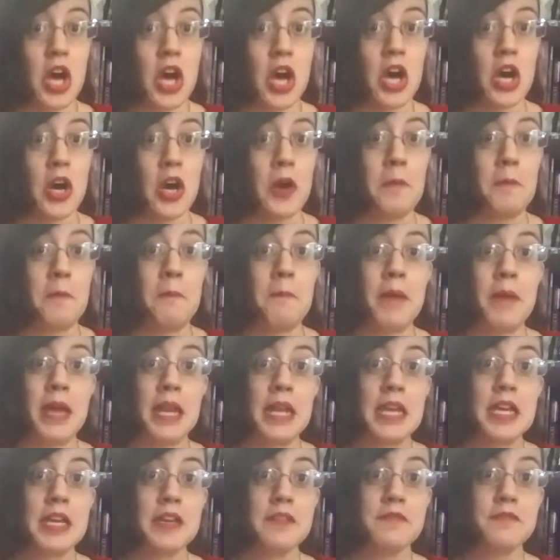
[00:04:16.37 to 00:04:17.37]
uh,
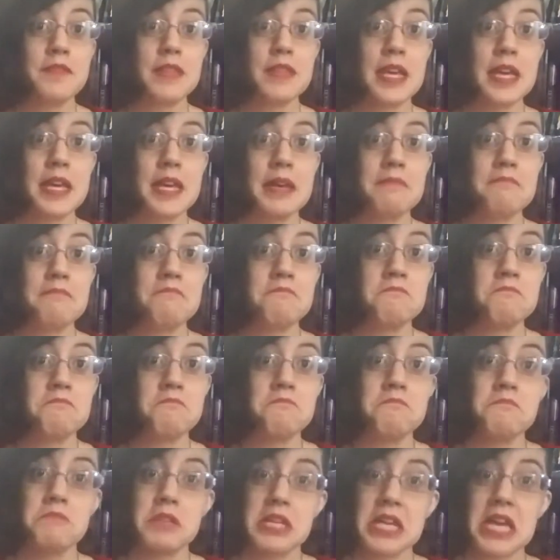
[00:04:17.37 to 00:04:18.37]
many of
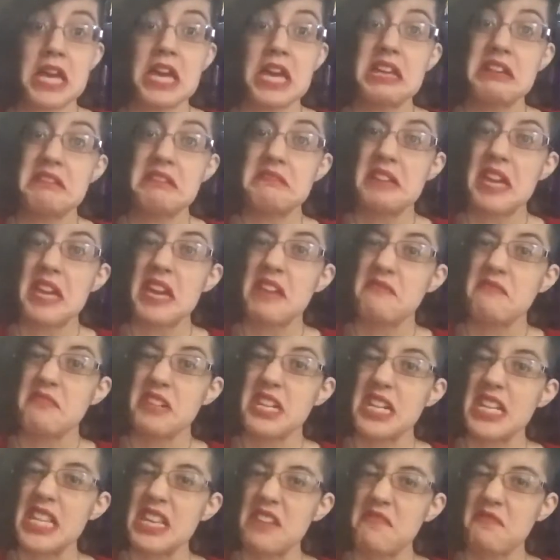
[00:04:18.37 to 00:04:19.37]
them can get
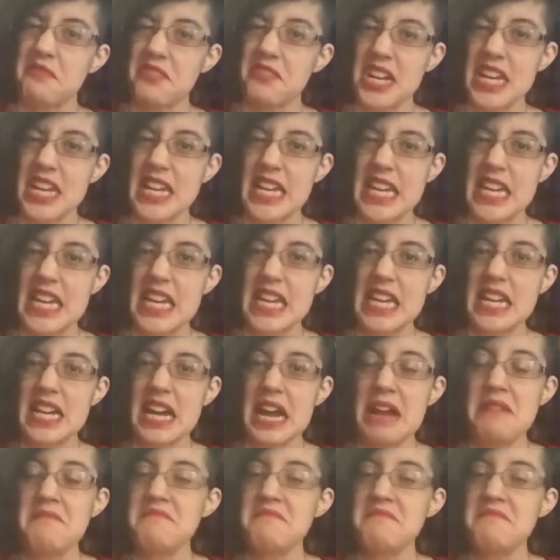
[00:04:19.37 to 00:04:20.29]
really freaky.